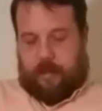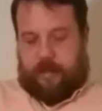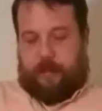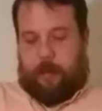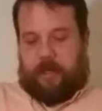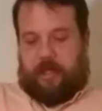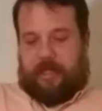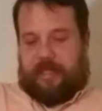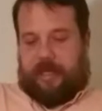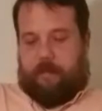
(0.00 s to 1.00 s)
Especially
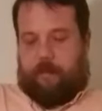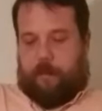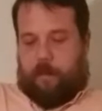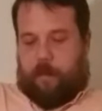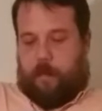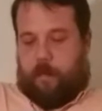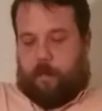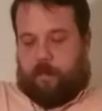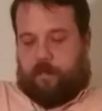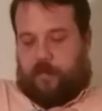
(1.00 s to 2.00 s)
since I'm
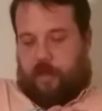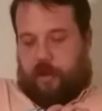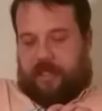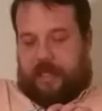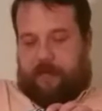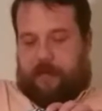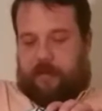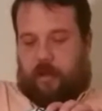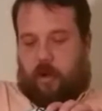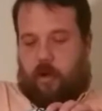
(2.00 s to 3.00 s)
37
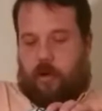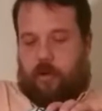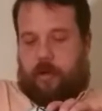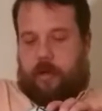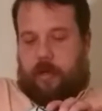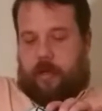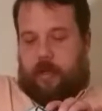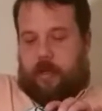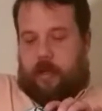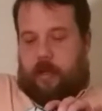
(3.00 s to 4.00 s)
years old
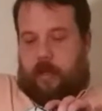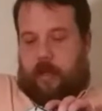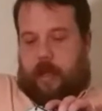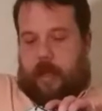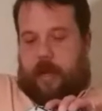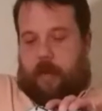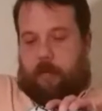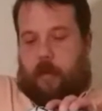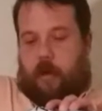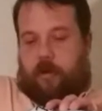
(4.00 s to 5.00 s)
and I
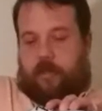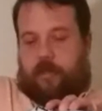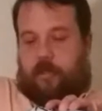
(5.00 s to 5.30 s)
bonged